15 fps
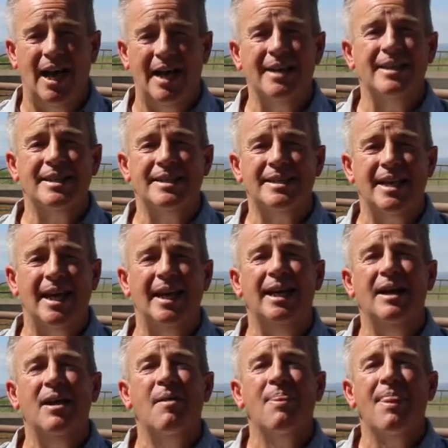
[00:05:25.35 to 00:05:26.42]
I'm going to say
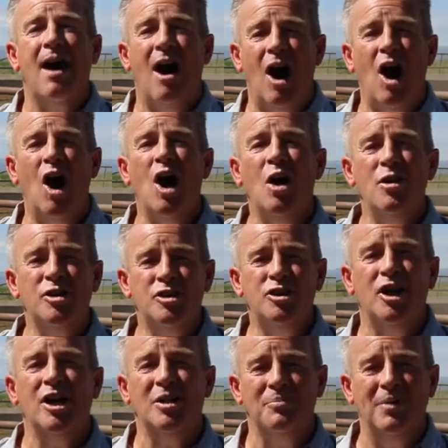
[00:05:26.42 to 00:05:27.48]
our
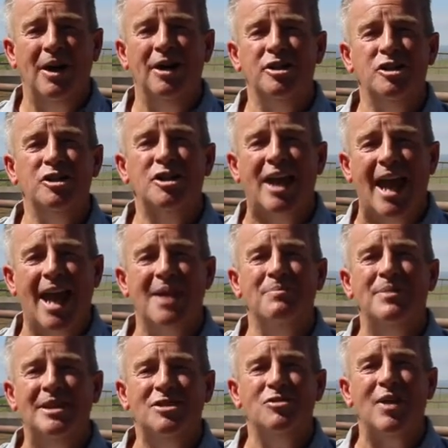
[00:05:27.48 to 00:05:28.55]
junk marriages can
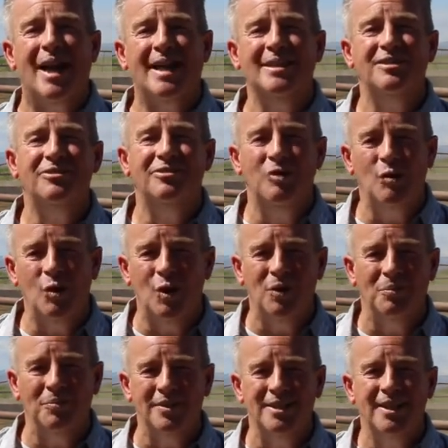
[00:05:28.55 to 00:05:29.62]
be
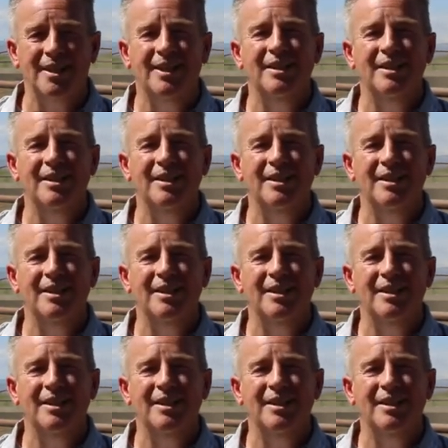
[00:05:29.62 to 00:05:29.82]
transformed